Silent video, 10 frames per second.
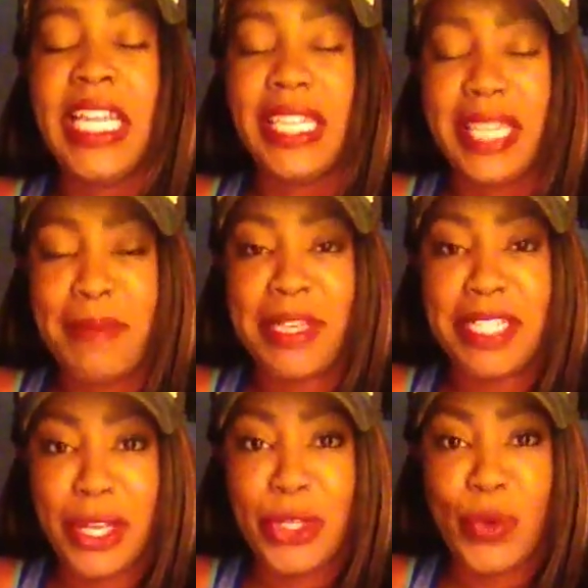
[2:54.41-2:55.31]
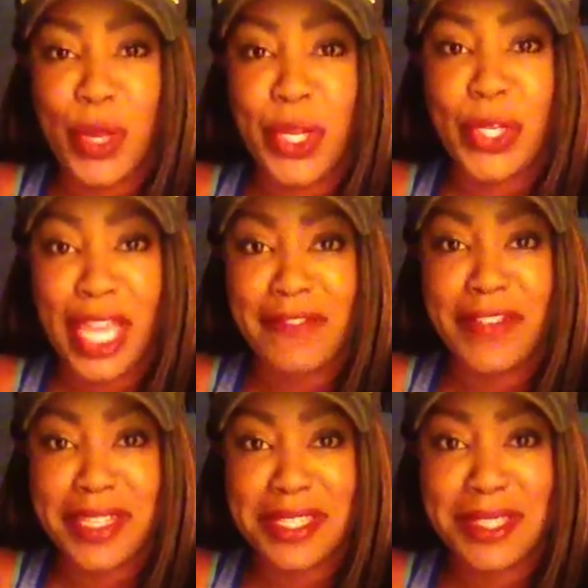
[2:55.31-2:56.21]
let me tell you what your life
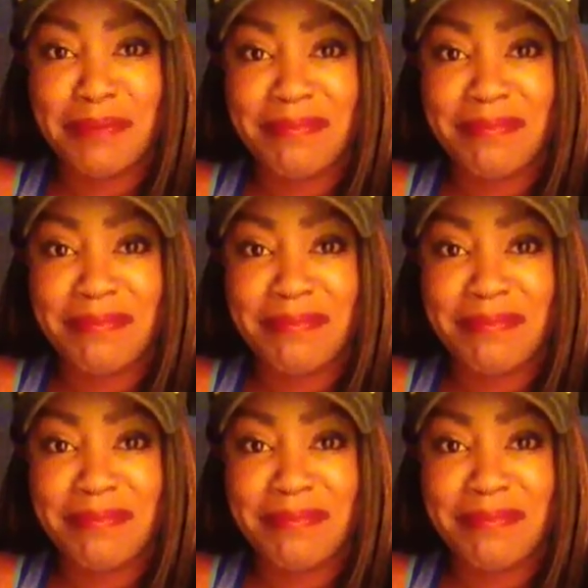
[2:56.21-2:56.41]
is.